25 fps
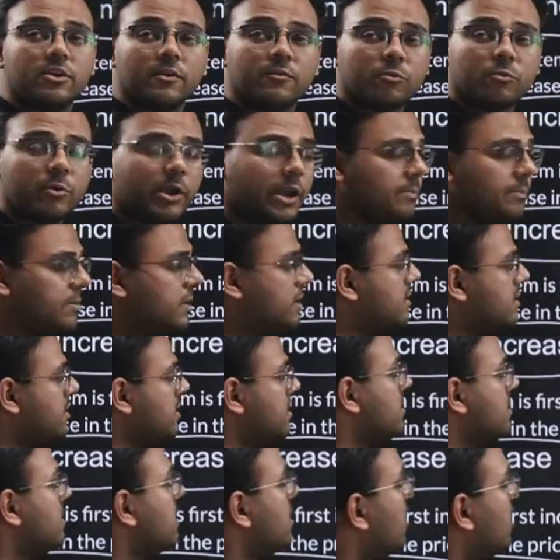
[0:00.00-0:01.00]
of 20%.
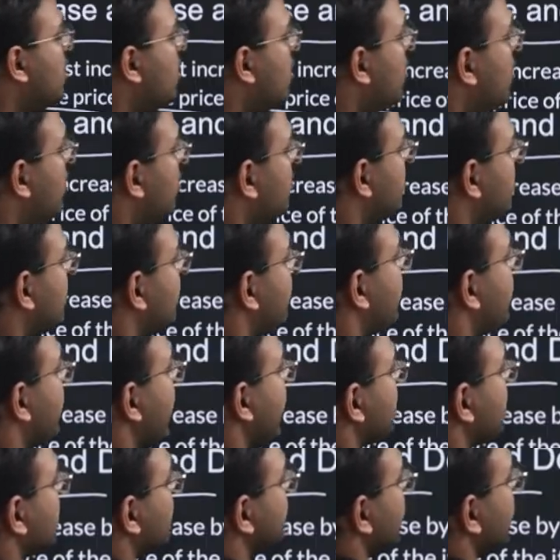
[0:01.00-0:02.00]
The
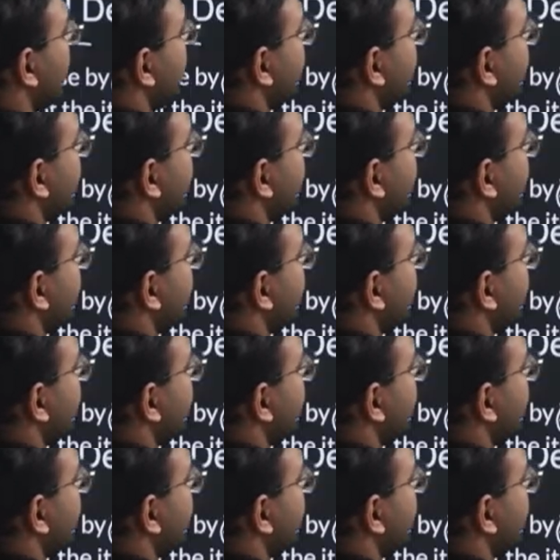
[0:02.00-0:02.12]
price of the